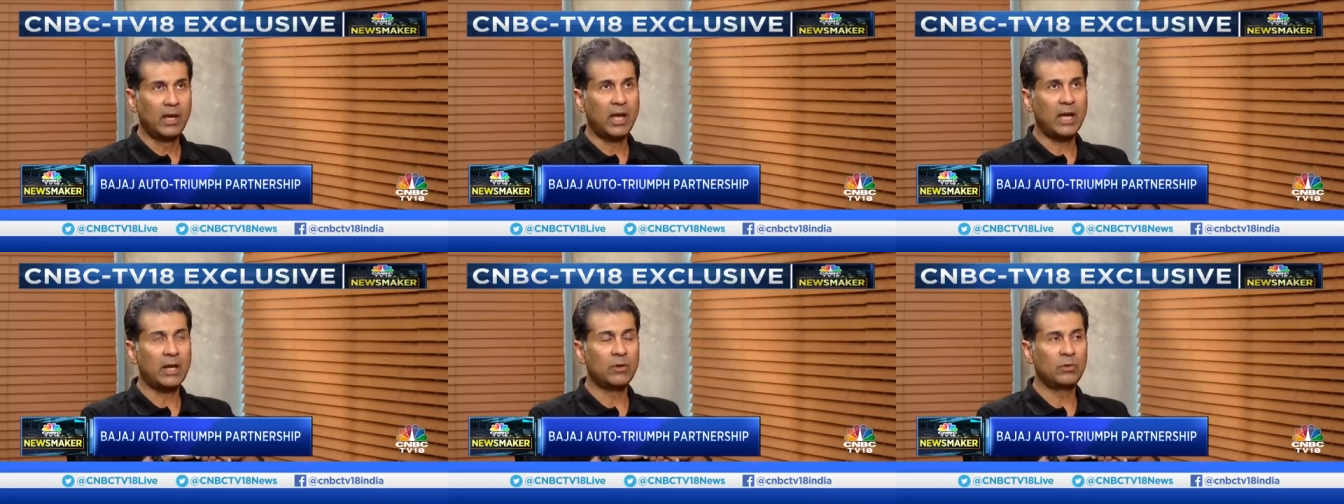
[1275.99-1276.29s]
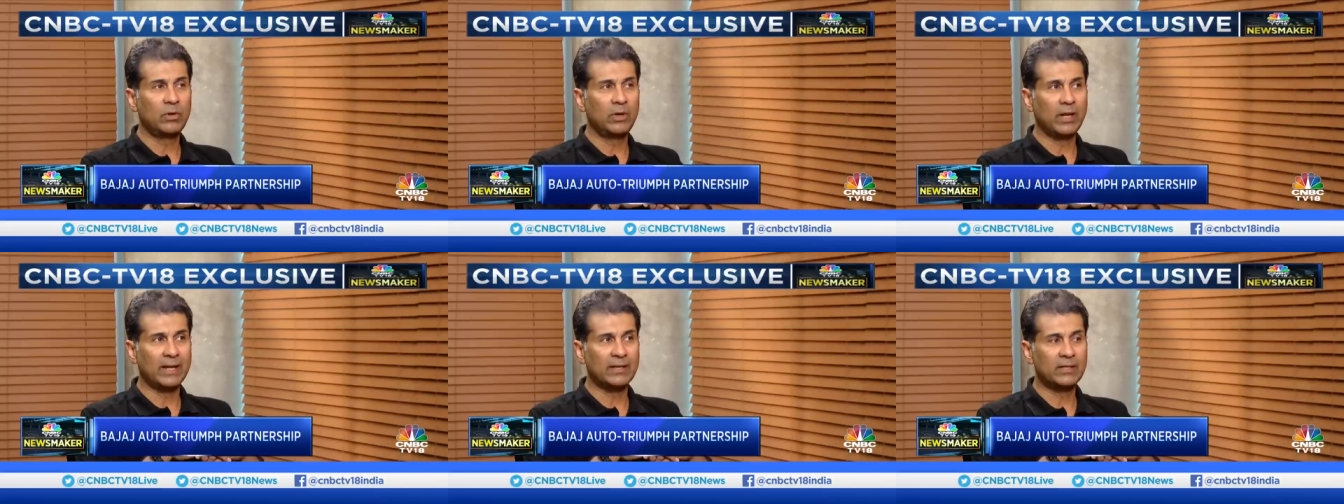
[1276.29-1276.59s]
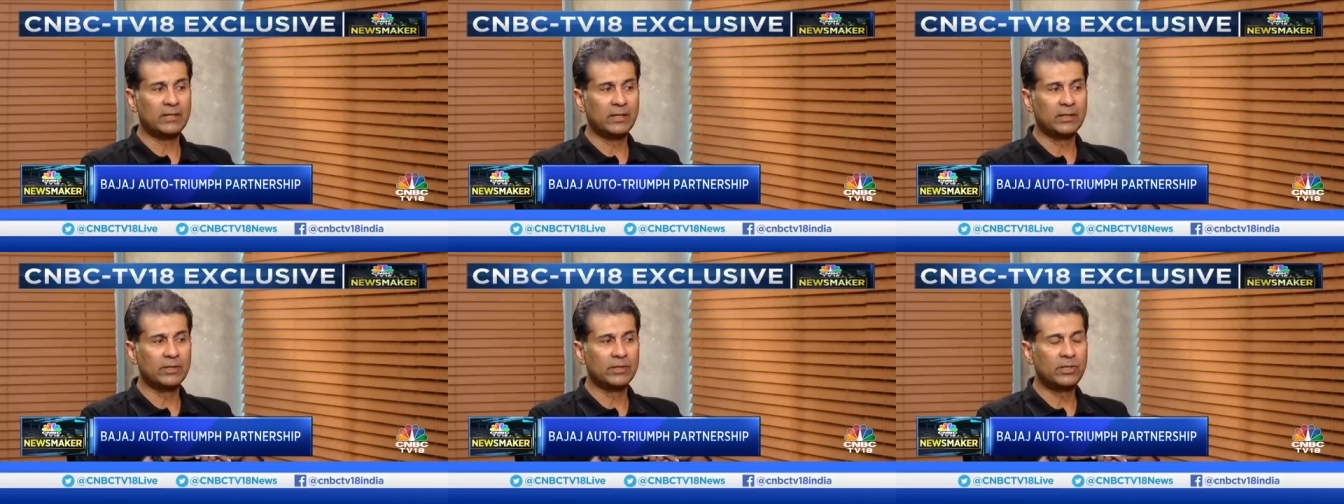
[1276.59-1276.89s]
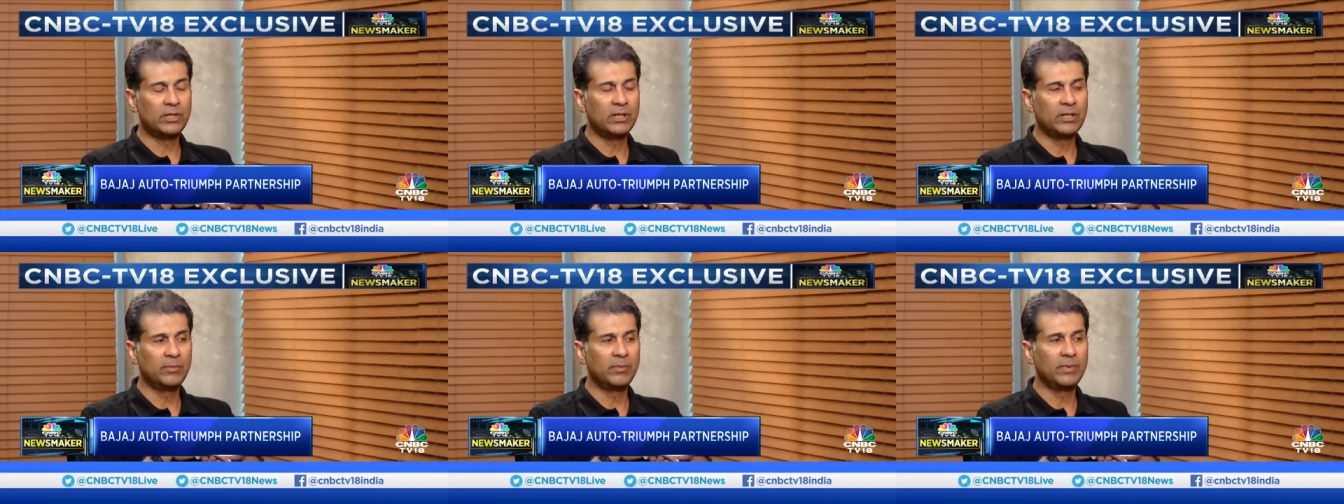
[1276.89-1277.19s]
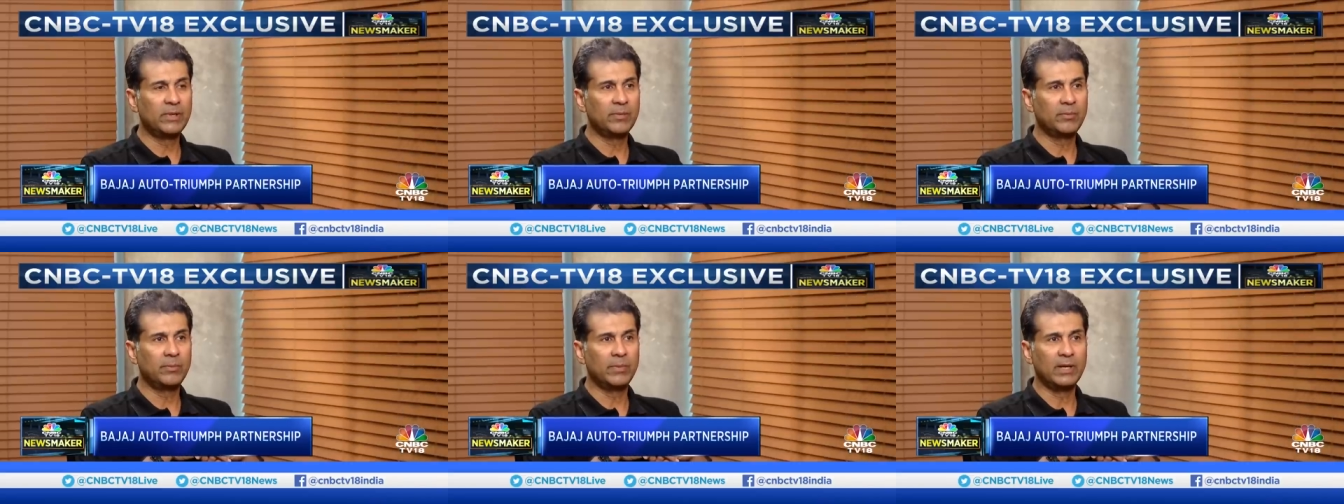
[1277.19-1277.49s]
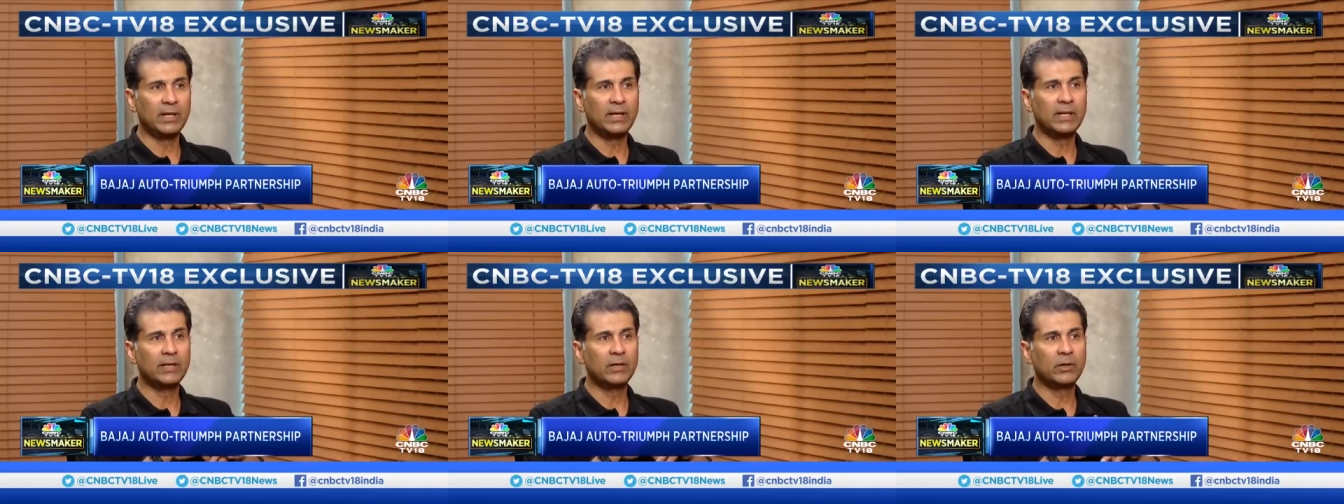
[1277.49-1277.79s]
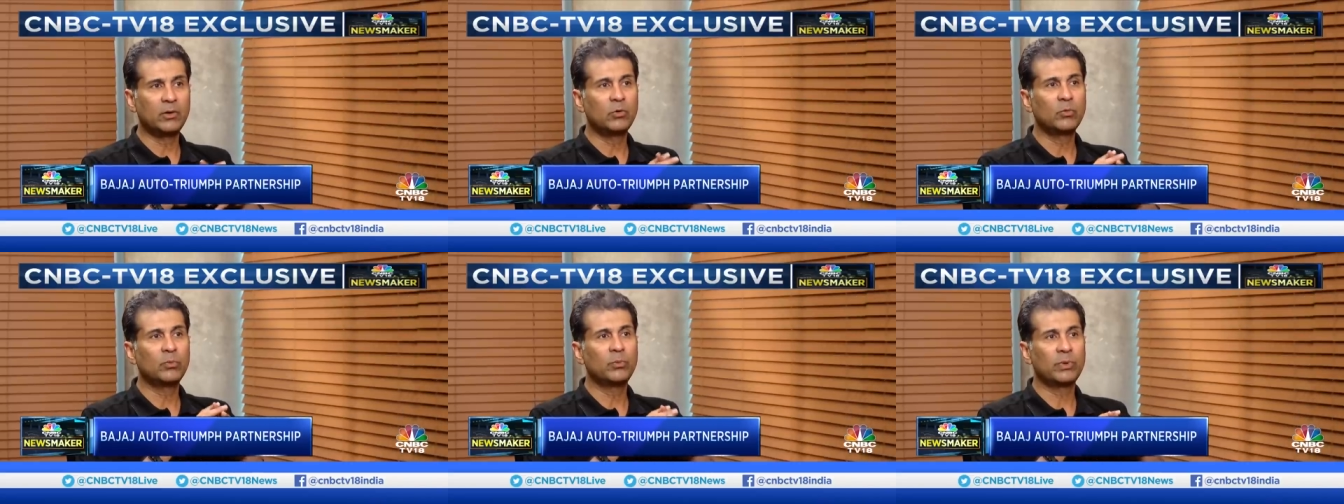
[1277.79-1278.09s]
I would essentially be
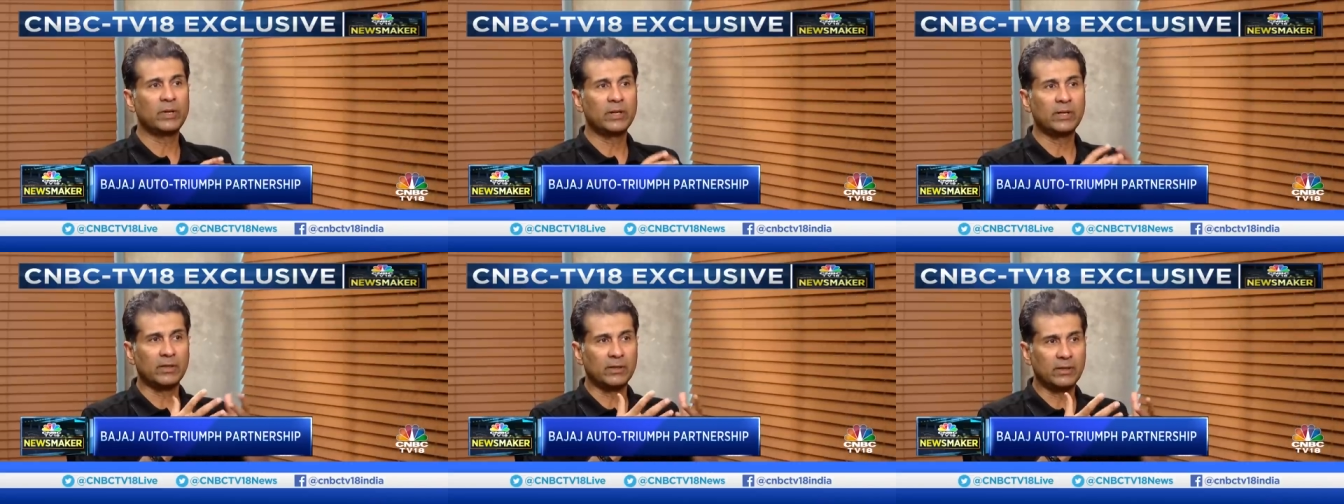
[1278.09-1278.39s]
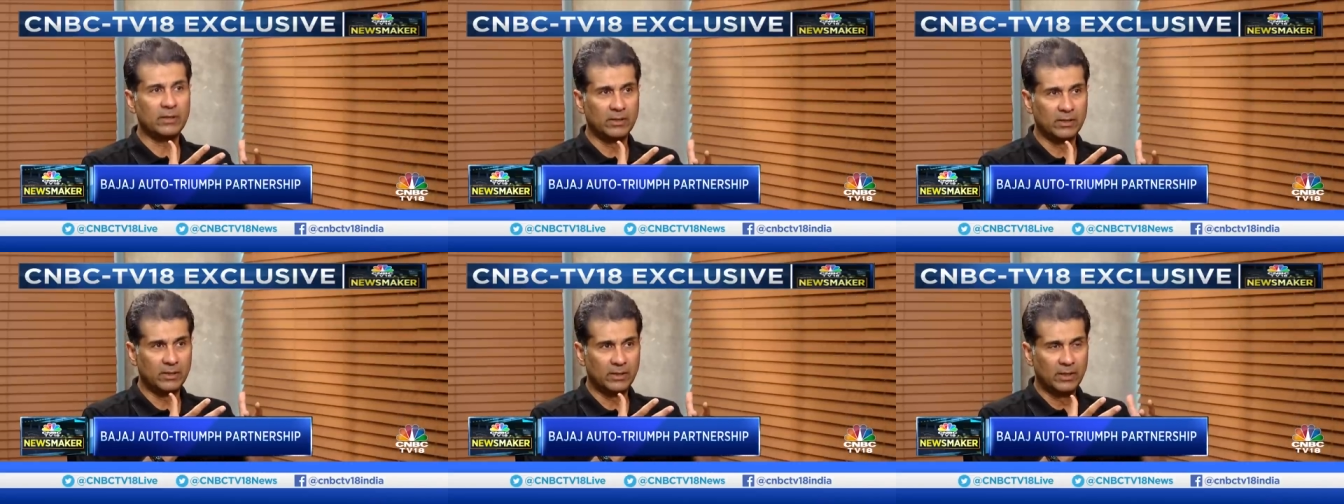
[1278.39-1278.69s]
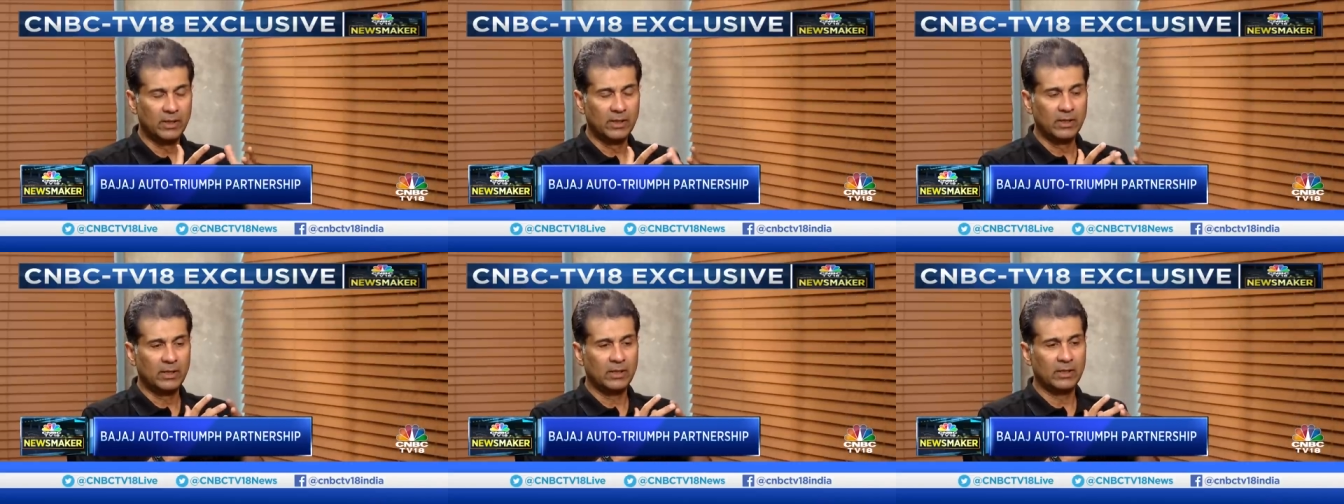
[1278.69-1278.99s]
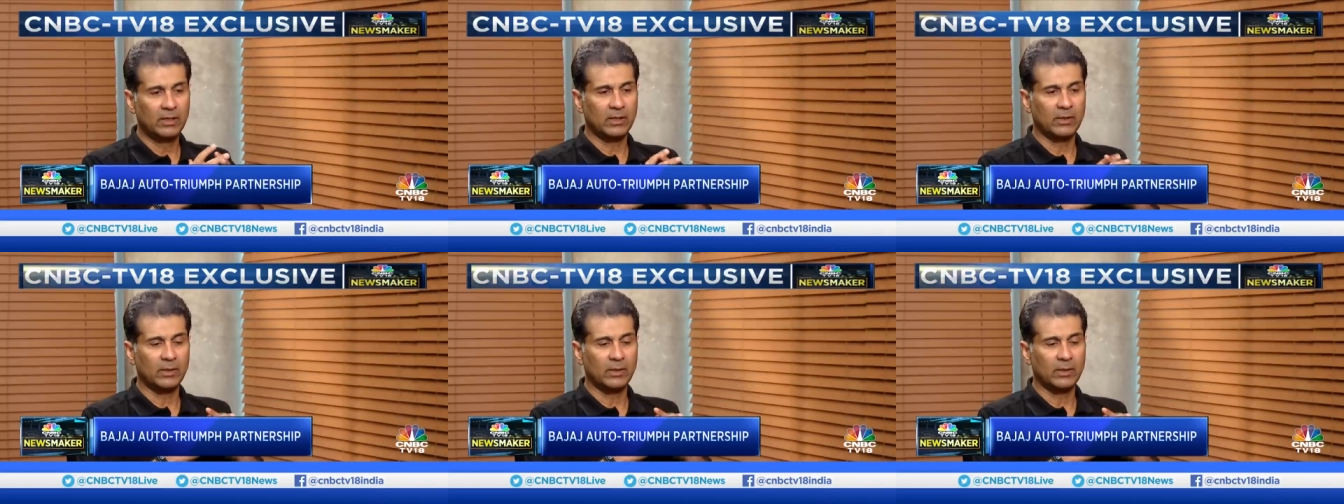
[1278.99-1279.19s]
building to print, mm.